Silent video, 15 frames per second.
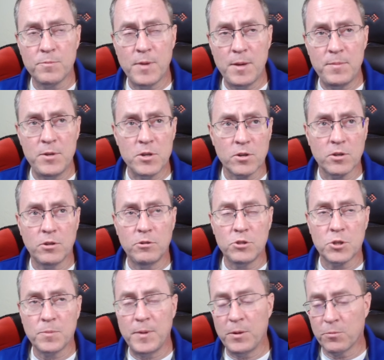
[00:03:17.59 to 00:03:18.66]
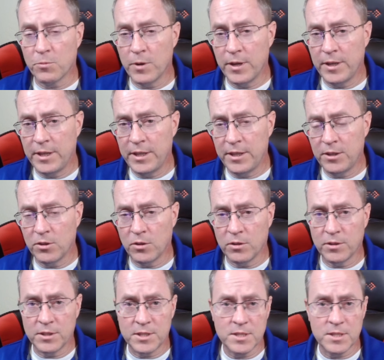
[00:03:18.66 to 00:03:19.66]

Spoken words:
maybe your code's going to be running on